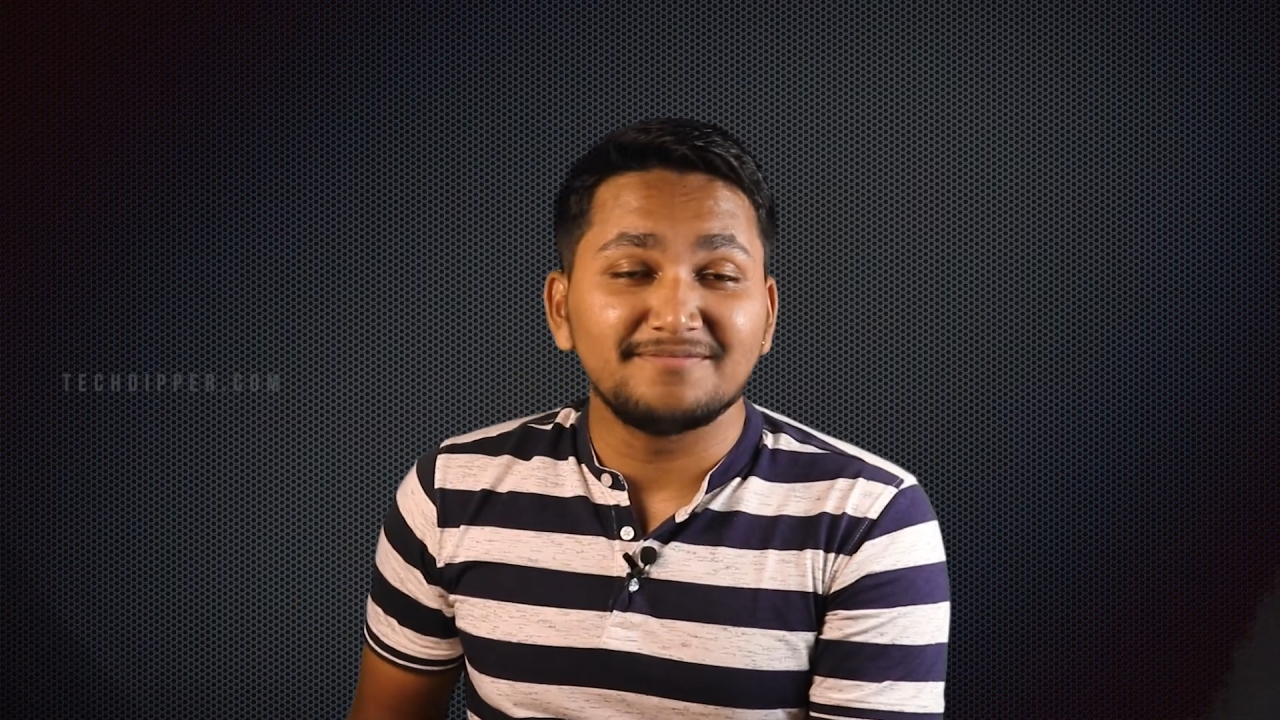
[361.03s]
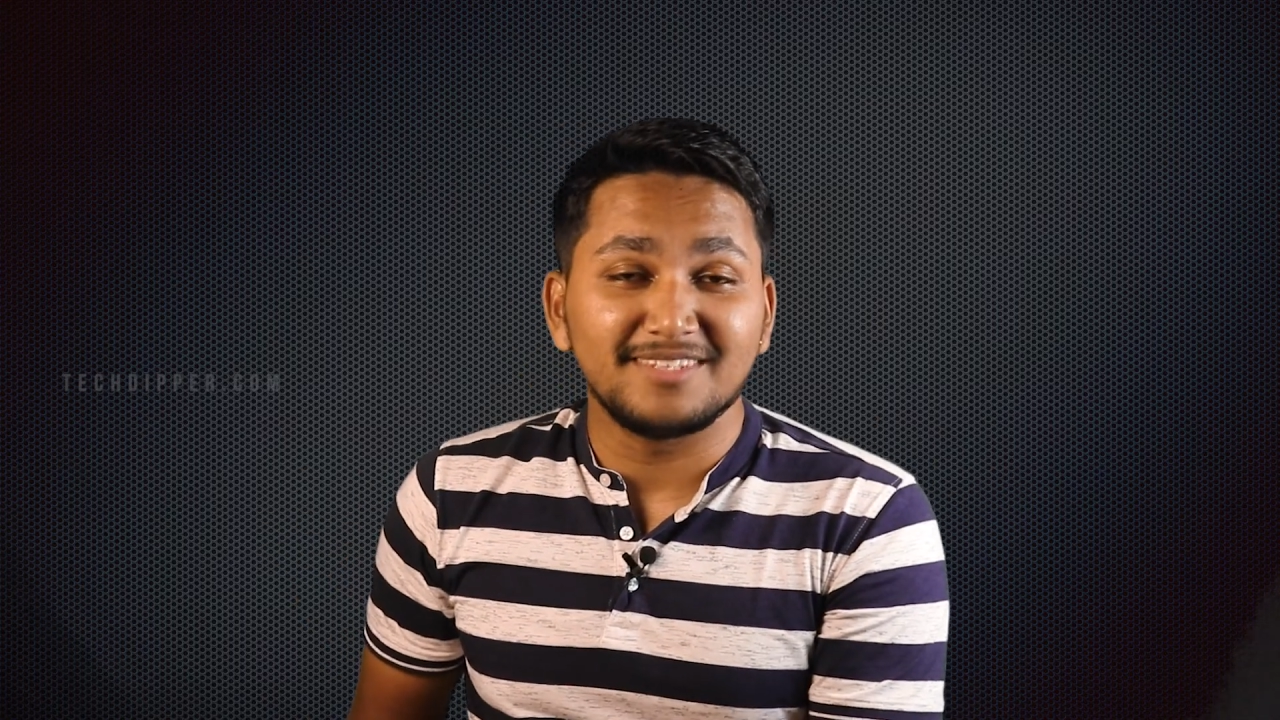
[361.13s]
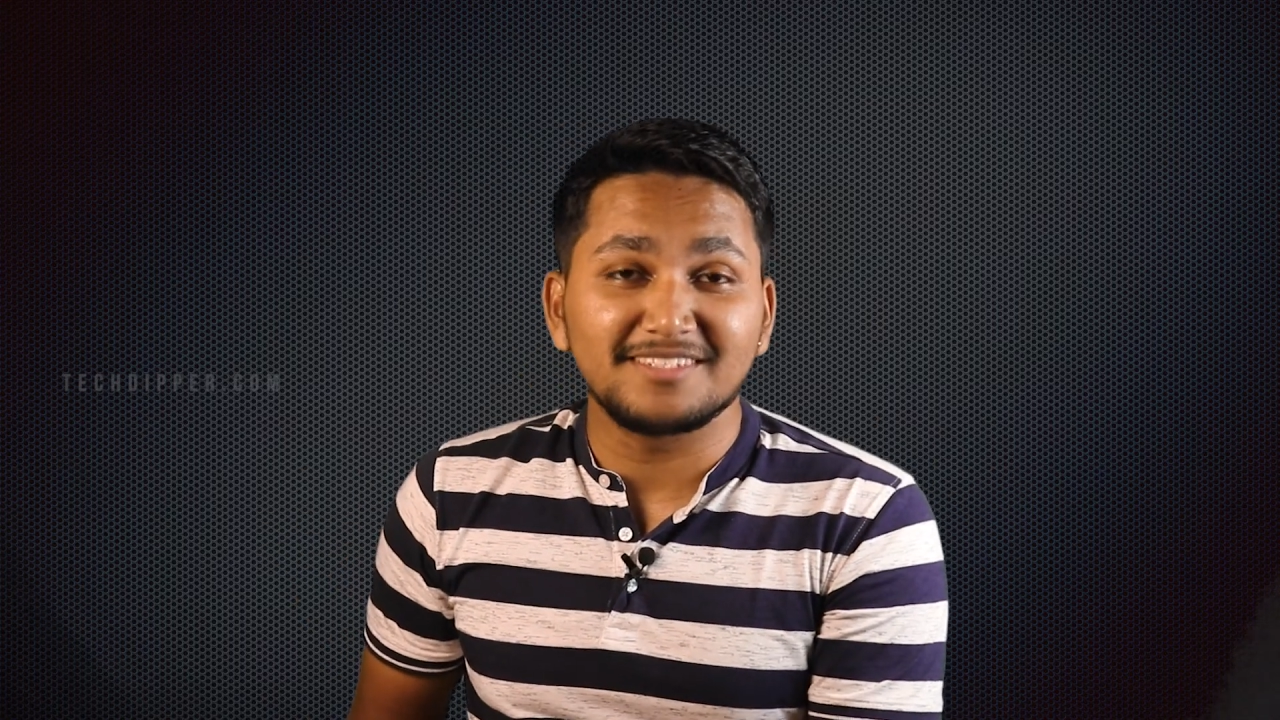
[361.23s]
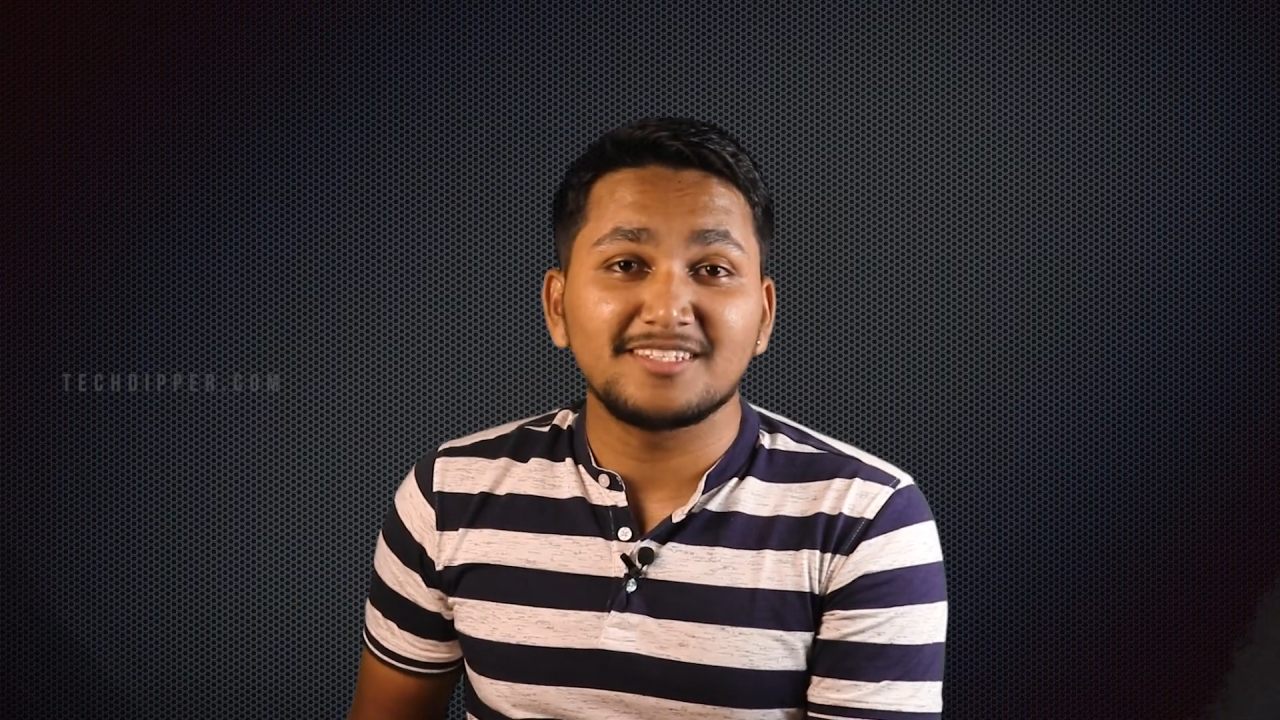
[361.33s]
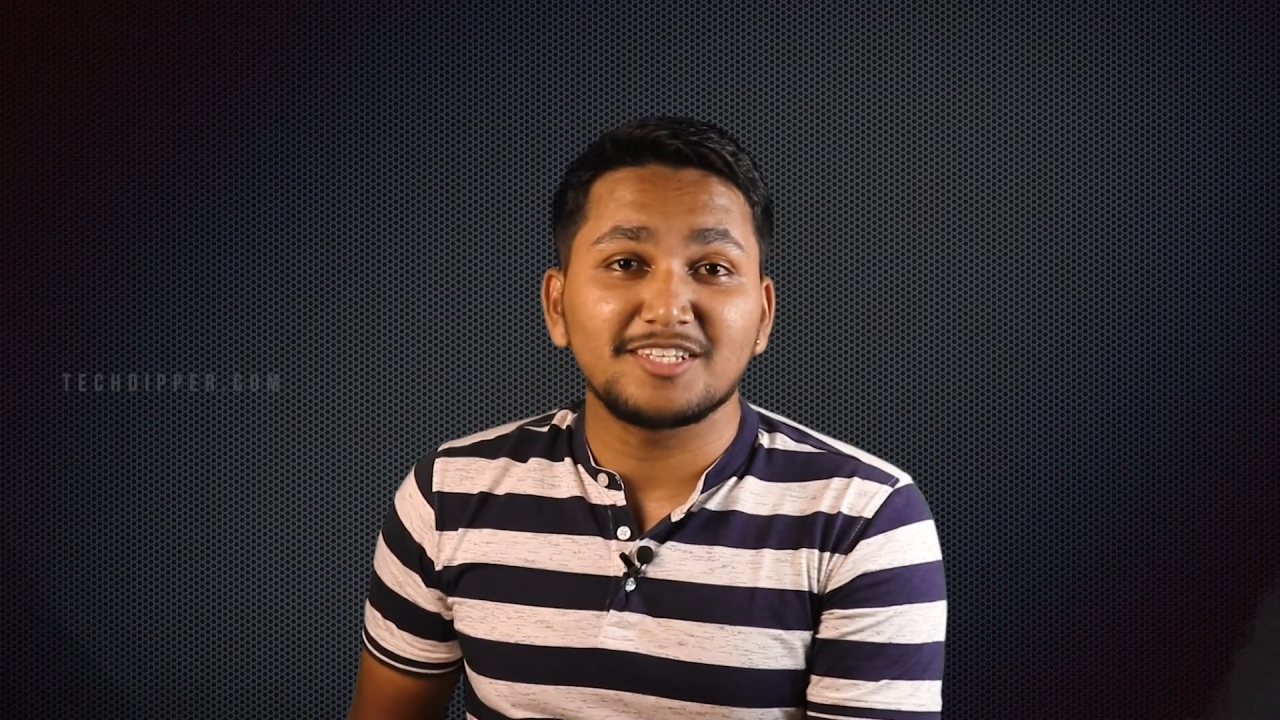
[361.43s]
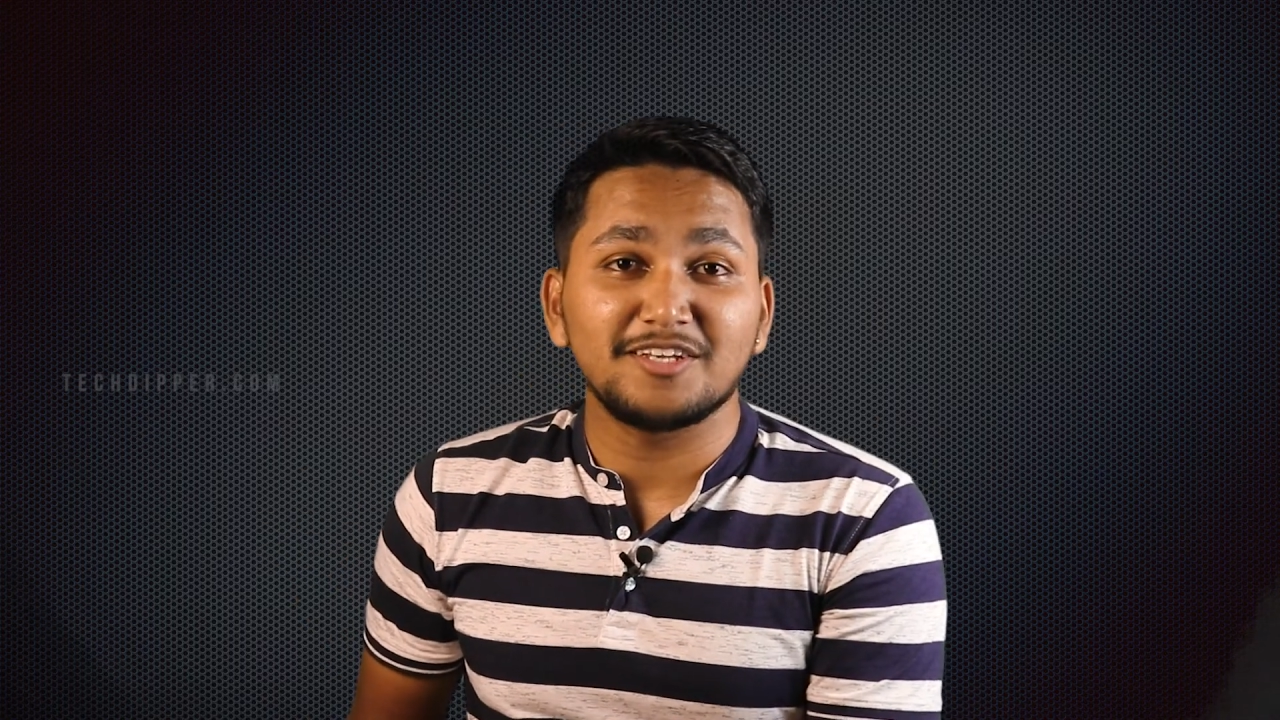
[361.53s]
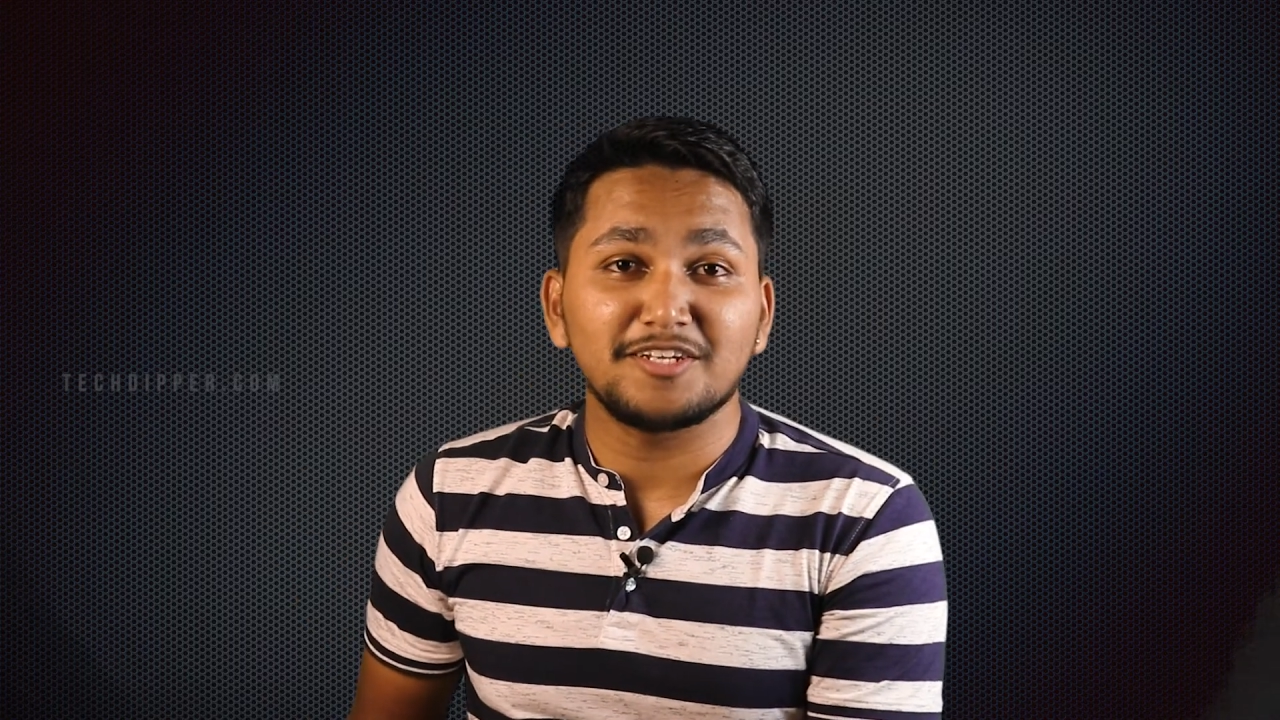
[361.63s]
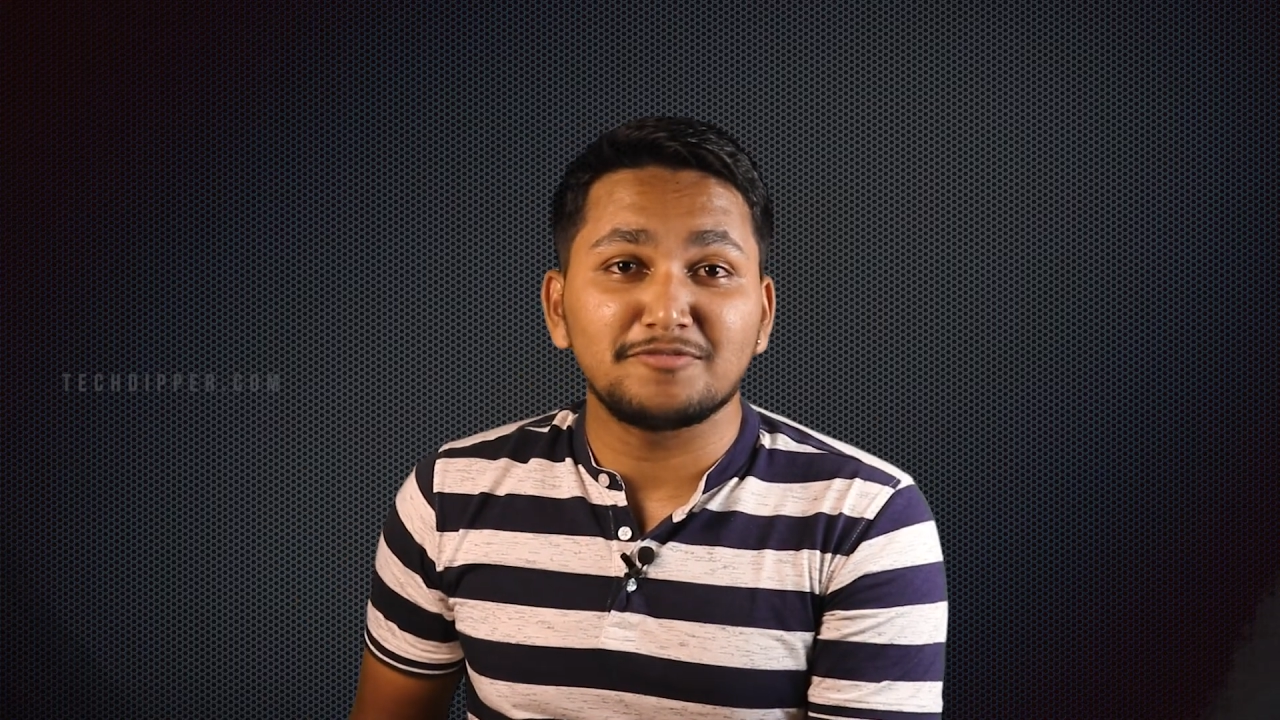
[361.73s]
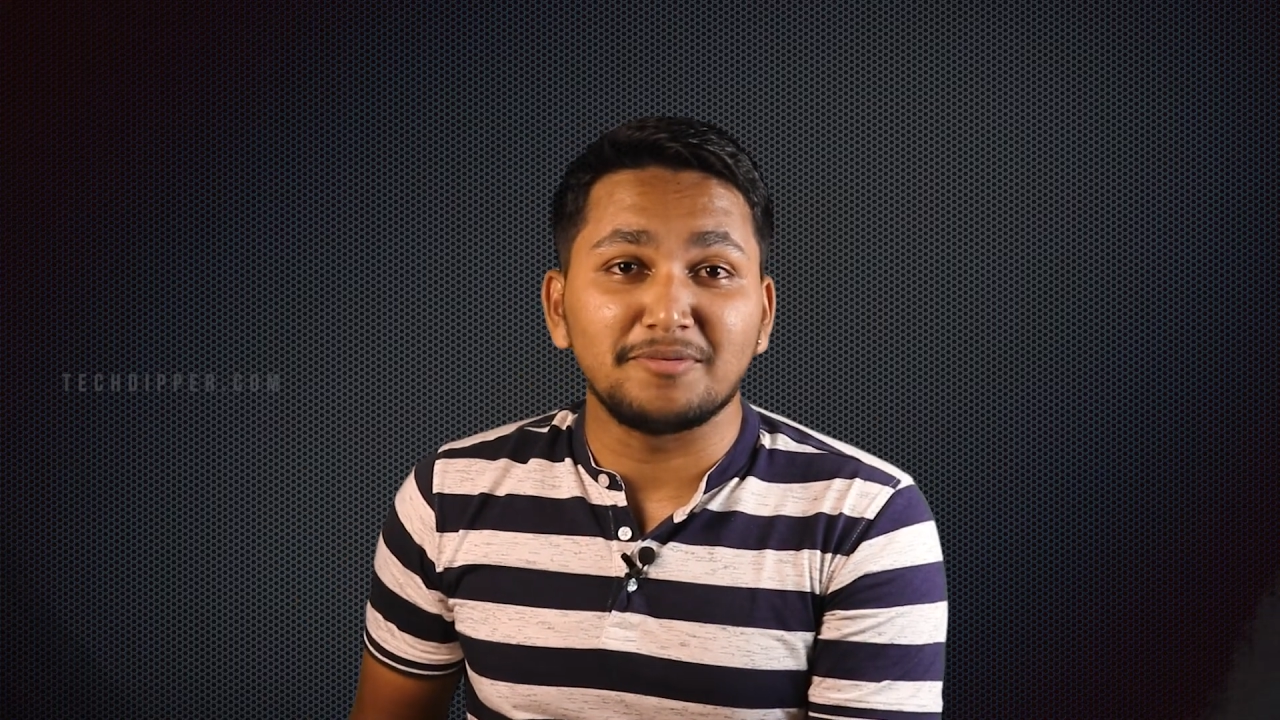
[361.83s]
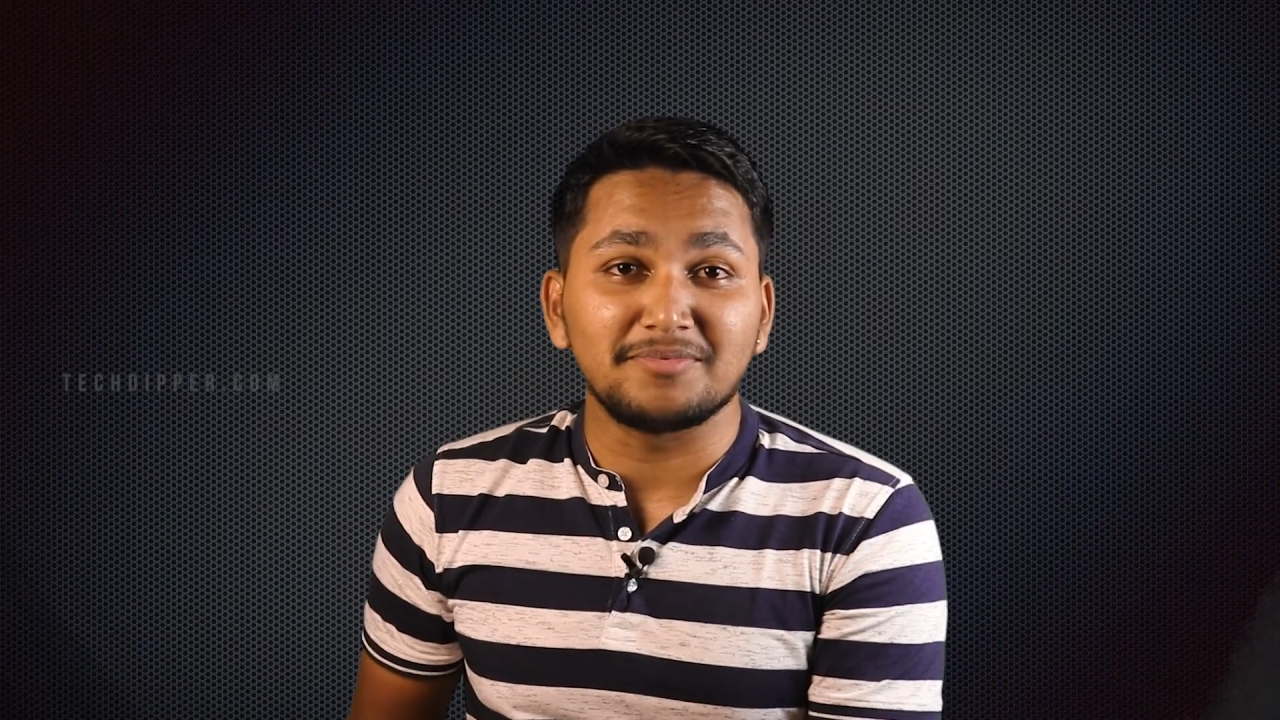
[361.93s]
this is
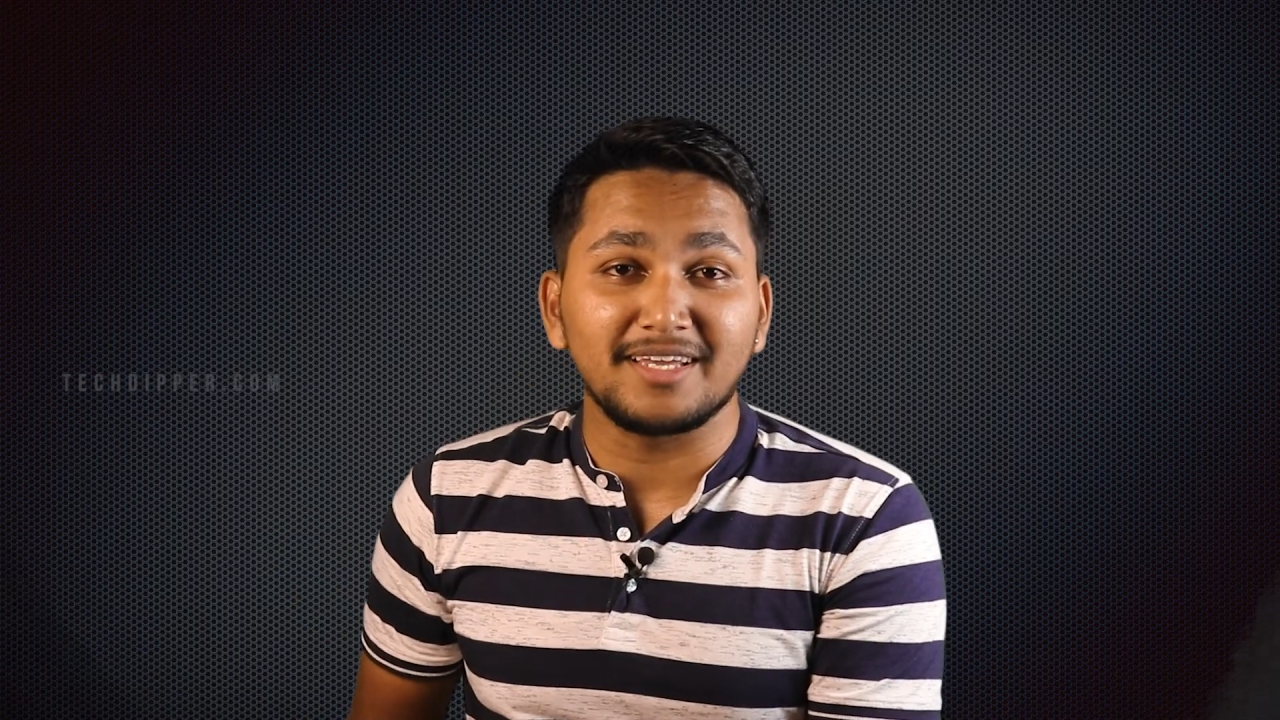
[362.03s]
Atish from